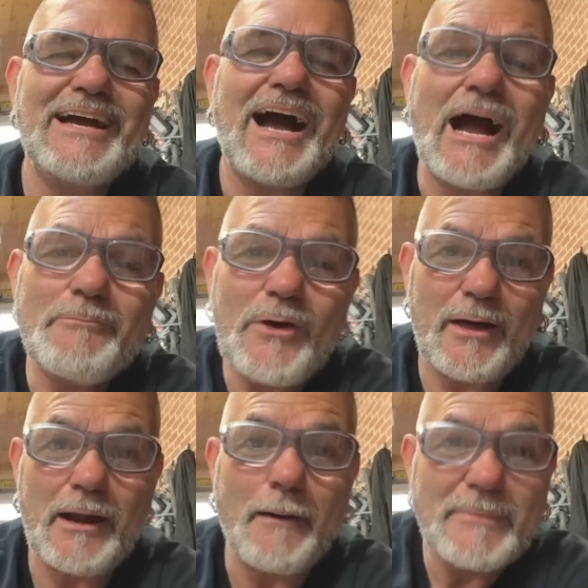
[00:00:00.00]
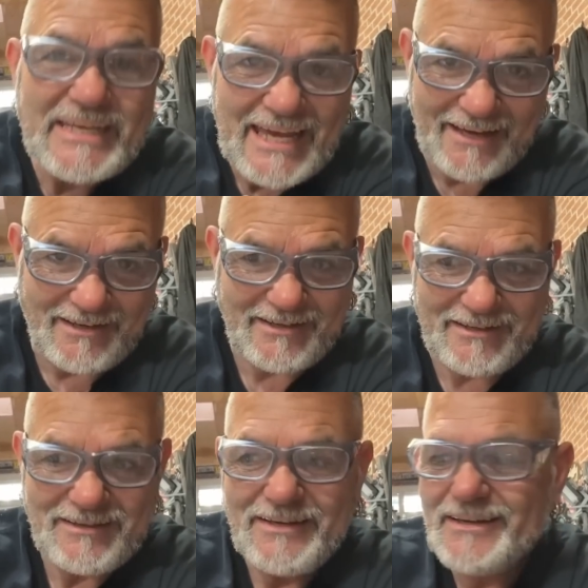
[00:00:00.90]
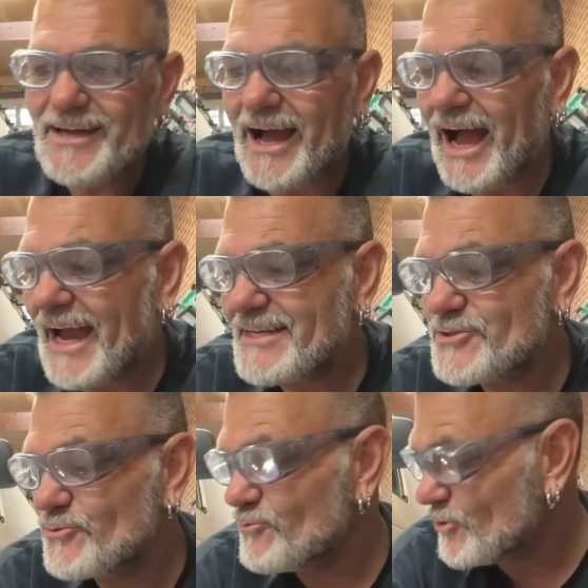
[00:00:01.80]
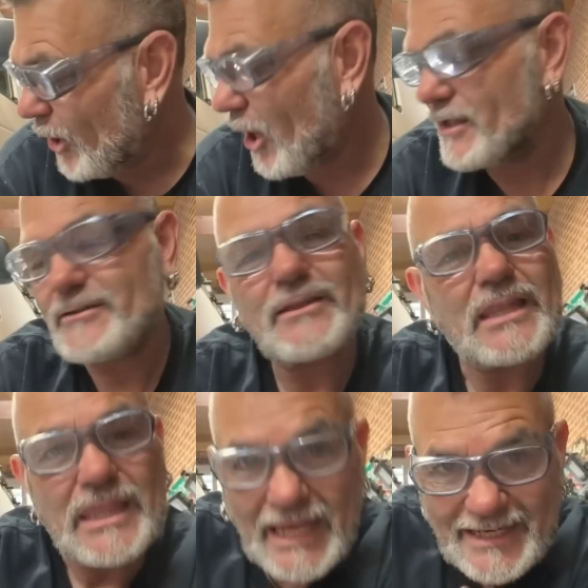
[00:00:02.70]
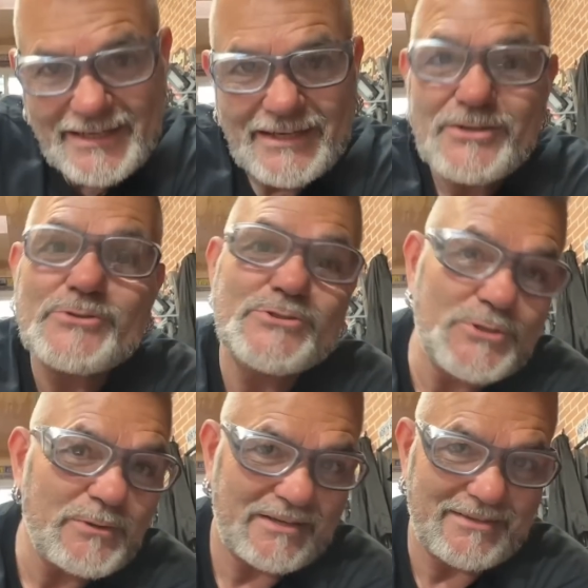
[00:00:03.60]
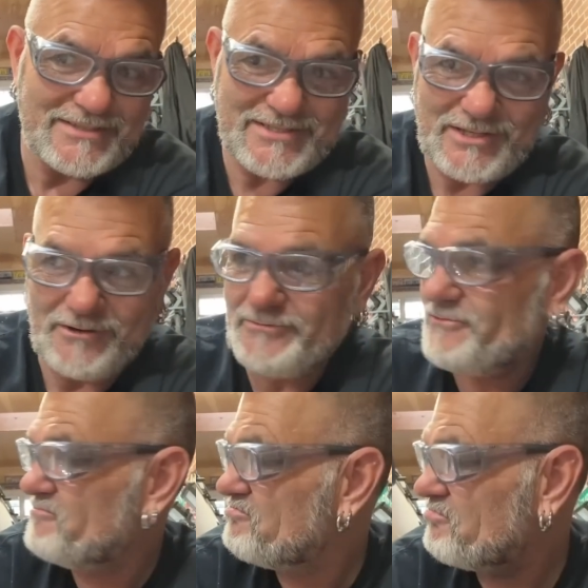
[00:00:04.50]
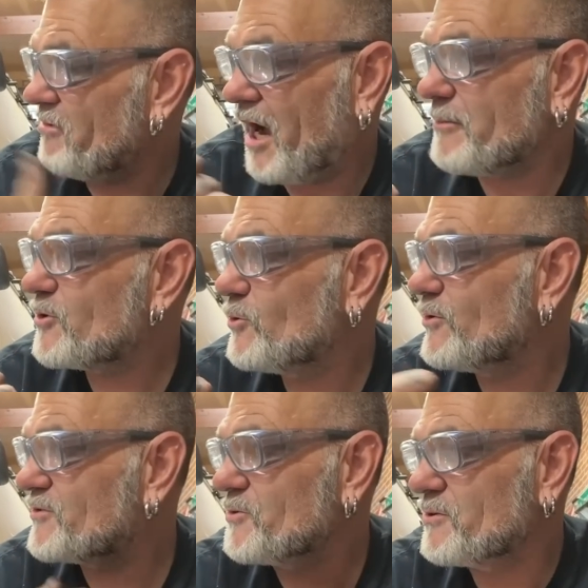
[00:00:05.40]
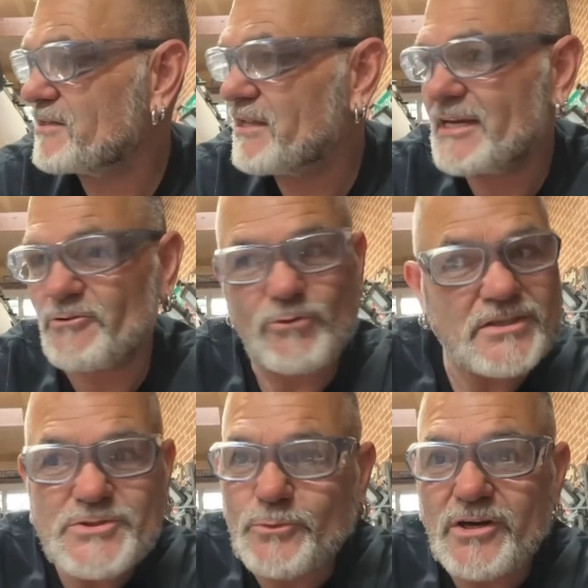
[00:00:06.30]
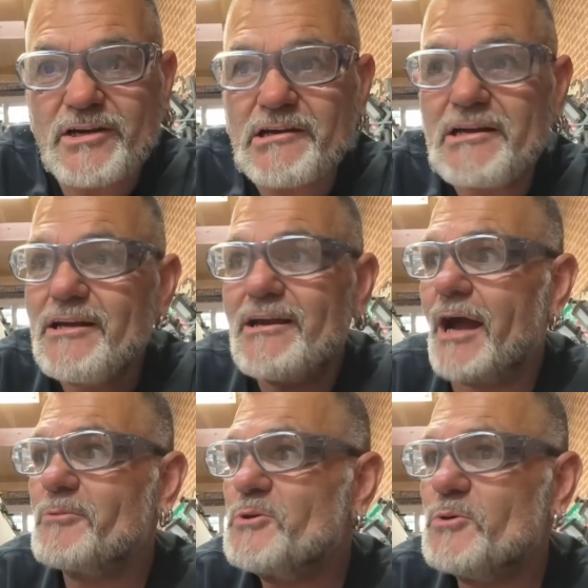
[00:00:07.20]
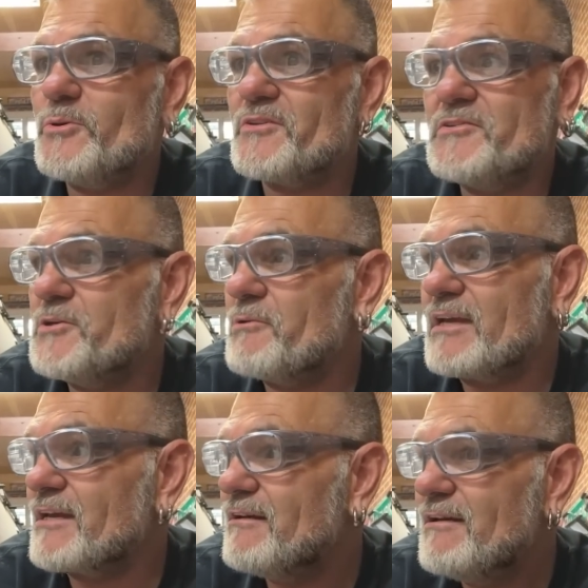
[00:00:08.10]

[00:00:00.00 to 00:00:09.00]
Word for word: I'm not a mechanic. I do not like doing this stuff. I'm cool with doing like rust work. I'm cool with doing